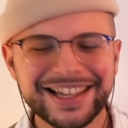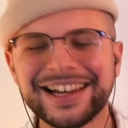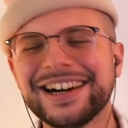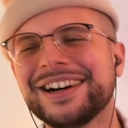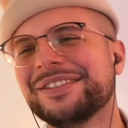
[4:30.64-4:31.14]

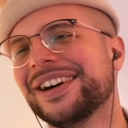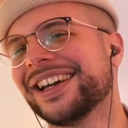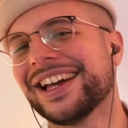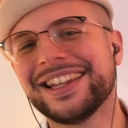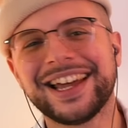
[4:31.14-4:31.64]
Oh my
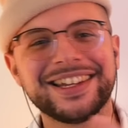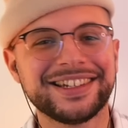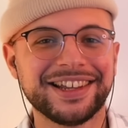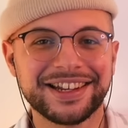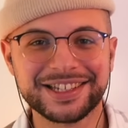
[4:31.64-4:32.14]
God, I
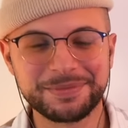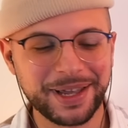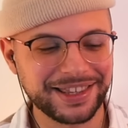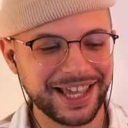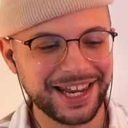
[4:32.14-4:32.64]
did not
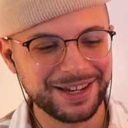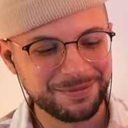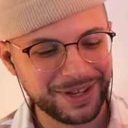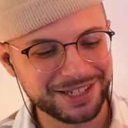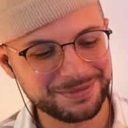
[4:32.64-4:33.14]
expect that. It
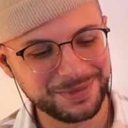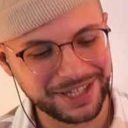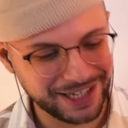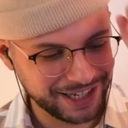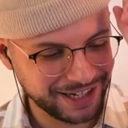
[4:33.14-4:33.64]
makes
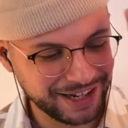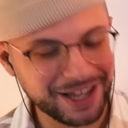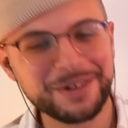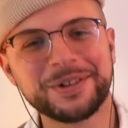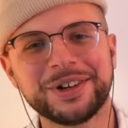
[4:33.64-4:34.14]
me
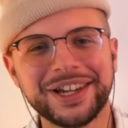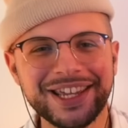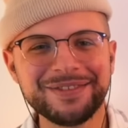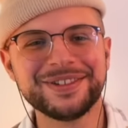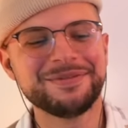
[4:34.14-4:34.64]
love her
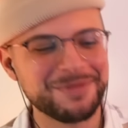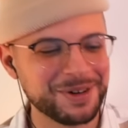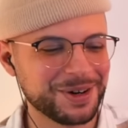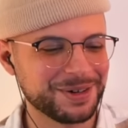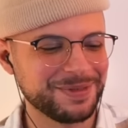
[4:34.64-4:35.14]
even
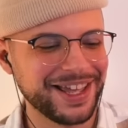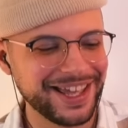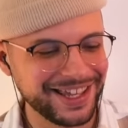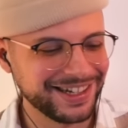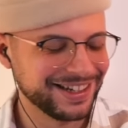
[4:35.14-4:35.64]
more,
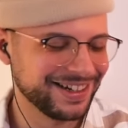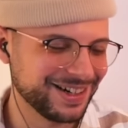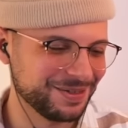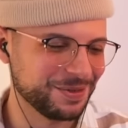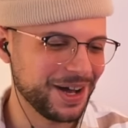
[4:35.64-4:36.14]
man.
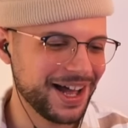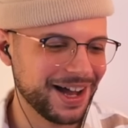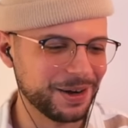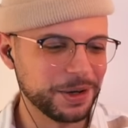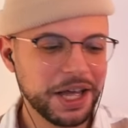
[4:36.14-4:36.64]
Oh,
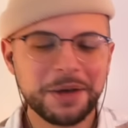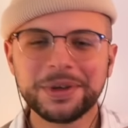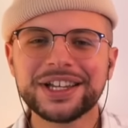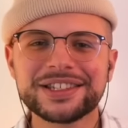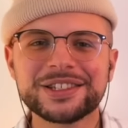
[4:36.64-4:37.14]
wow.
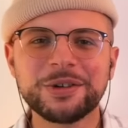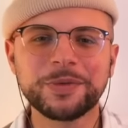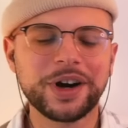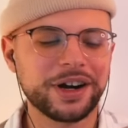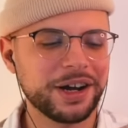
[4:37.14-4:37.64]
Because so
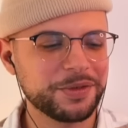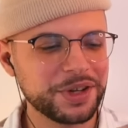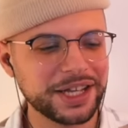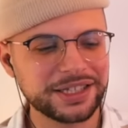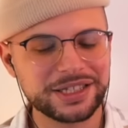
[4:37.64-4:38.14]
far, I've
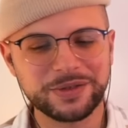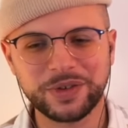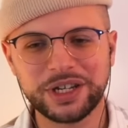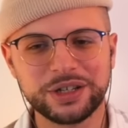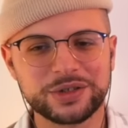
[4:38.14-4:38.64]
reacted to
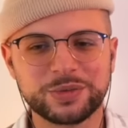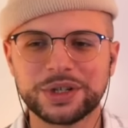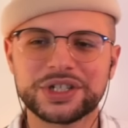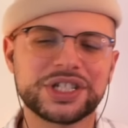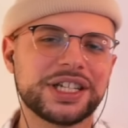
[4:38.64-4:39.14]
videos
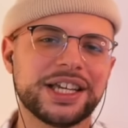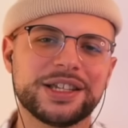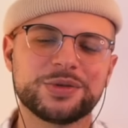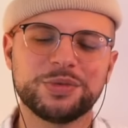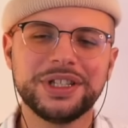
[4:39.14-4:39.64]
where she
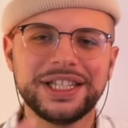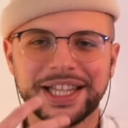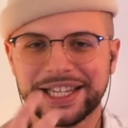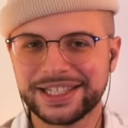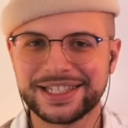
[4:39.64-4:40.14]
is really
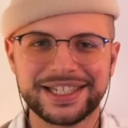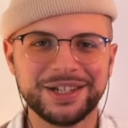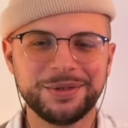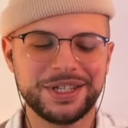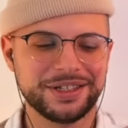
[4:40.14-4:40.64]
like
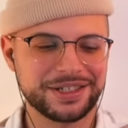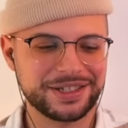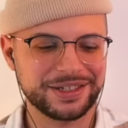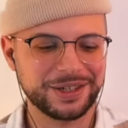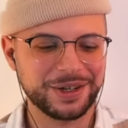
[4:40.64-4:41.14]
serious,
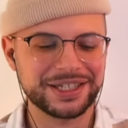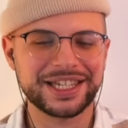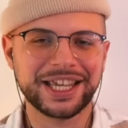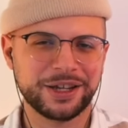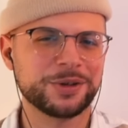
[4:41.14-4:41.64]
you know, and
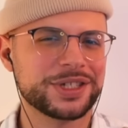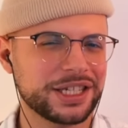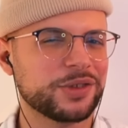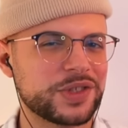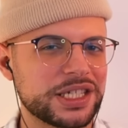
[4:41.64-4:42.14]
taking
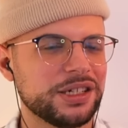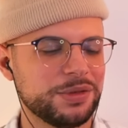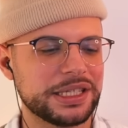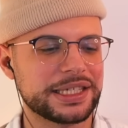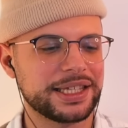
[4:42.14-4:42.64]
herself
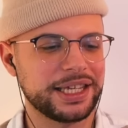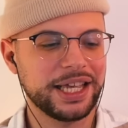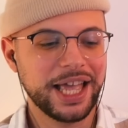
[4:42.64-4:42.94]
seriously.